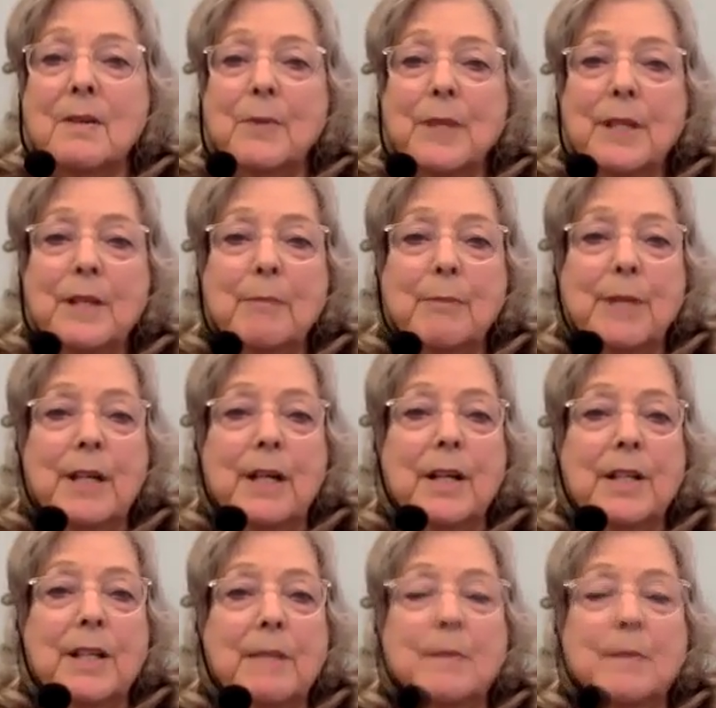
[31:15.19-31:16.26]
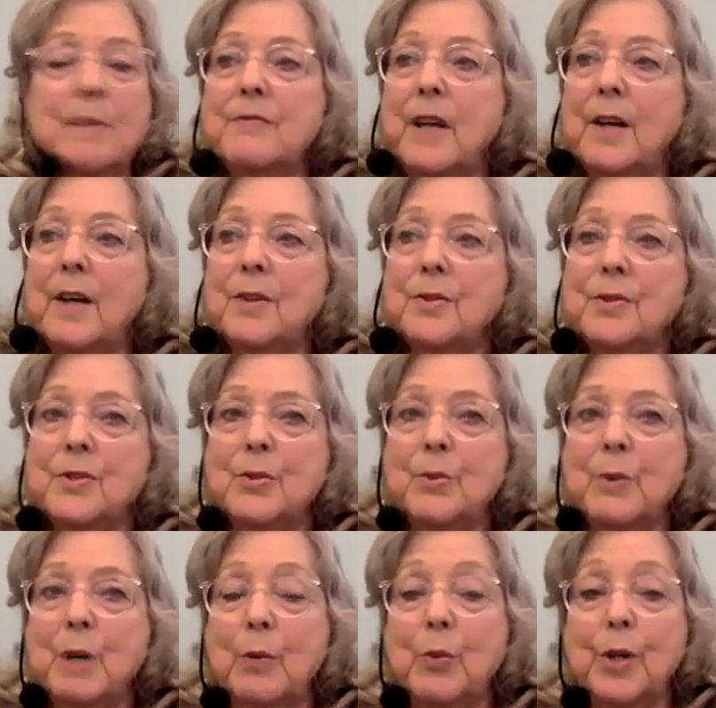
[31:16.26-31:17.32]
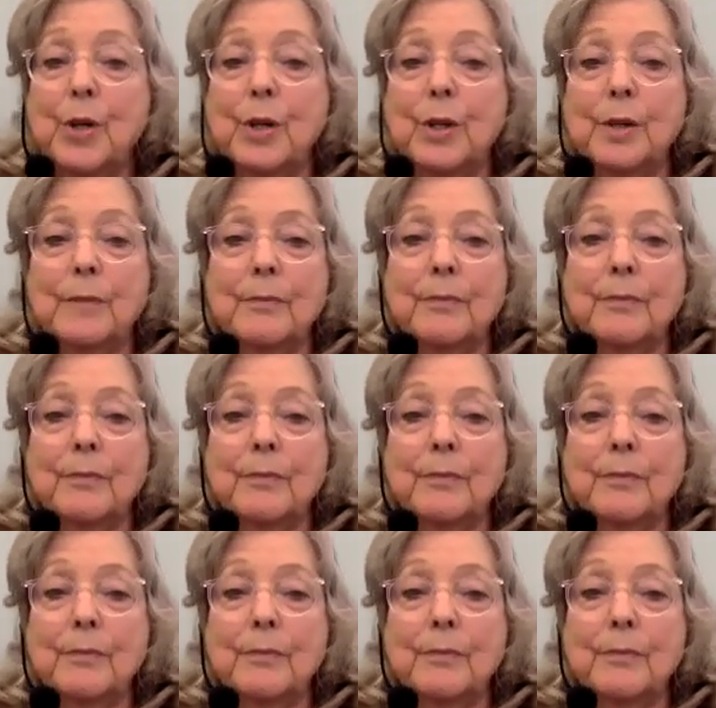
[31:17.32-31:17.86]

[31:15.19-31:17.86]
we can bring our deepest values to our work.